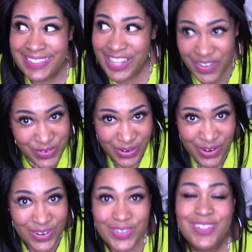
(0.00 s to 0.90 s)
No,
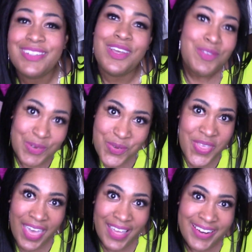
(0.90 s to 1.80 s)
girl, don't do
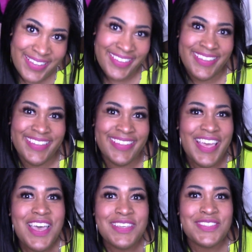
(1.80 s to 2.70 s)
that.
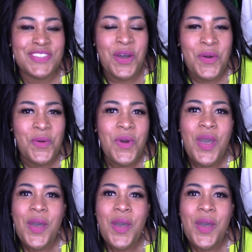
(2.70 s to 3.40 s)
So